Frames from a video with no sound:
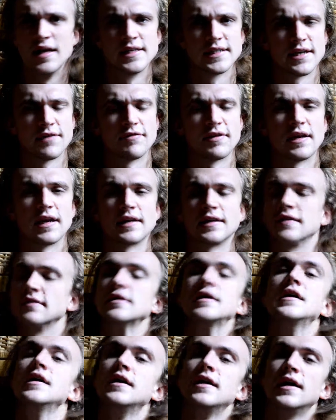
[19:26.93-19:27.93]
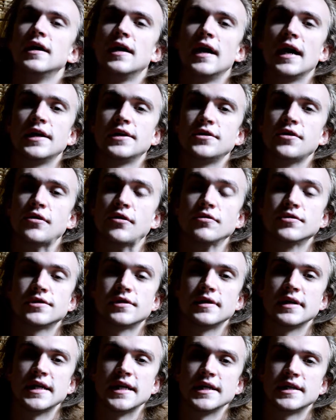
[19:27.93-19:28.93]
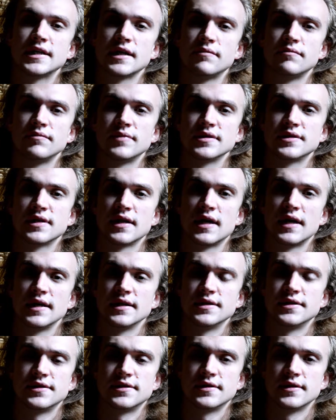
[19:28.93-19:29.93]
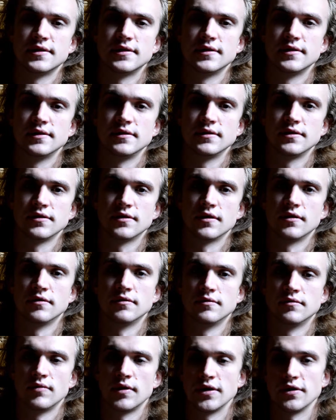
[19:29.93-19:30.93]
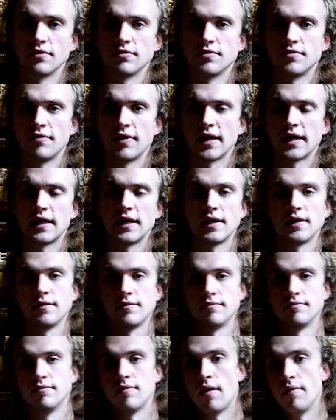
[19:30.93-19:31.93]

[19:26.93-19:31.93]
something like that. And you usually eat them besides, you know, when you're drinking,